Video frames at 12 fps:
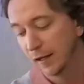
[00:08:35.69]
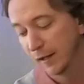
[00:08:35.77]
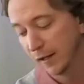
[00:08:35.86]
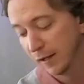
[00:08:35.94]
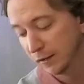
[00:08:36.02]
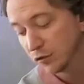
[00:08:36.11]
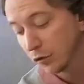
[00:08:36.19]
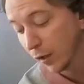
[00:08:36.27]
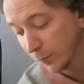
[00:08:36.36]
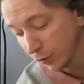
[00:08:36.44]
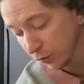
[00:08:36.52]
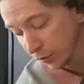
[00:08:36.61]
And so I'm
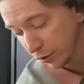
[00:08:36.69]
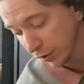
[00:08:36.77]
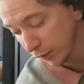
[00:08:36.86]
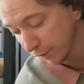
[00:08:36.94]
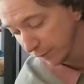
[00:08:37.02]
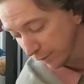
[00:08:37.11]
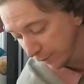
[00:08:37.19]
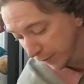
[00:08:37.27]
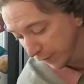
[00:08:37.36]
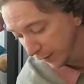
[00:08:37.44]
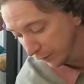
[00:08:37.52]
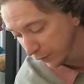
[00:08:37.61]
going to return the
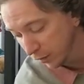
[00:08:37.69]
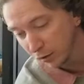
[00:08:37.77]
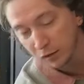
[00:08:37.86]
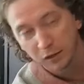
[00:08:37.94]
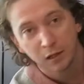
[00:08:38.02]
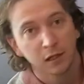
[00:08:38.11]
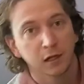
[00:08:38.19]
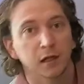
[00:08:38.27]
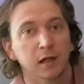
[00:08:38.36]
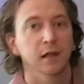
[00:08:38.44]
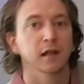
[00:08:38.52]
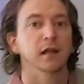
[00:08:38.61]
favor
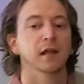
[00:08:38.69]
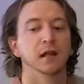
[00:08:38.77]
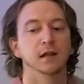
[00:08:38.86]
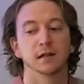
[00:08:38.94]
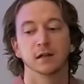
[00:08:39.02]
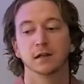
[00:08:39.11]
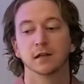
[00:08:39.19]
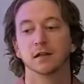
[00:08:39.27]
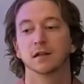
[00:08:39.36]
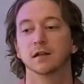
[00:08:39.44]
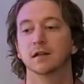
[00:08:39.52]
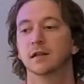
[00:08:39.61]
and
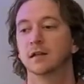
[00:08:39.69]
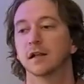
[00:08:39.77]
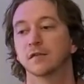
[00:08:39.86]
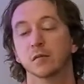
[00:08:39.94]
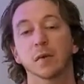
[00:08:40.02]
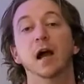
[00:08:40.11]
give her